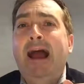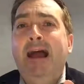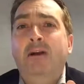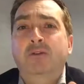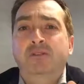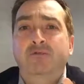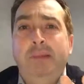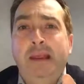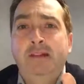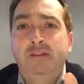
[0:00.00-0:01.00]
out of
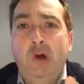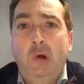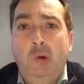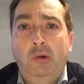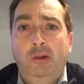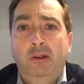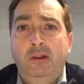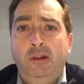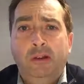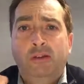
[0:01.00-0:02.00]
being told
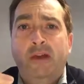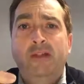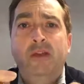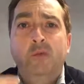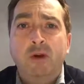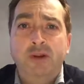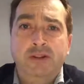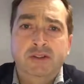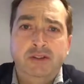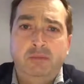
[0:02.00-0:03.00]
that they
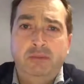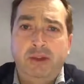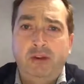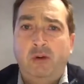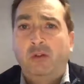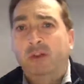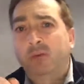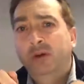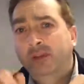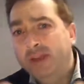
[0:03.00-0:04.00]
weren't something, or they
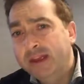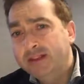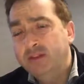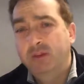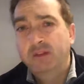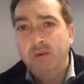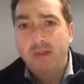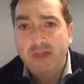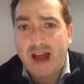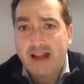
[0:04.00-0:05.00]
were this, or they
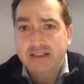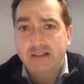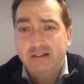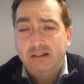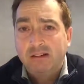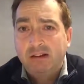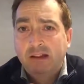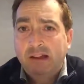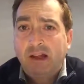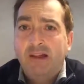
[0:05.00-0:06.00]
were that.
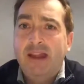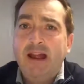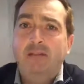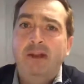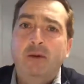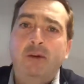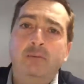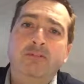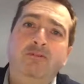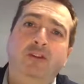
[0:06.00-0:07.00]
And now they are
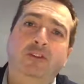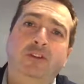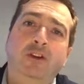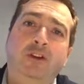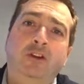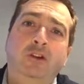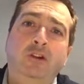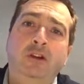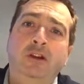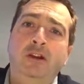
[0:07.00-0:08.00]
coming full circle
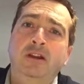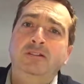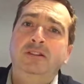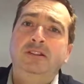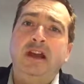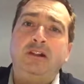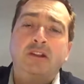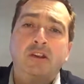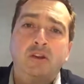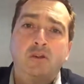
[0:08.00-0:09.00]
to tell
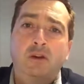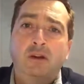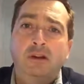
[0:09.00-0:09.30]
you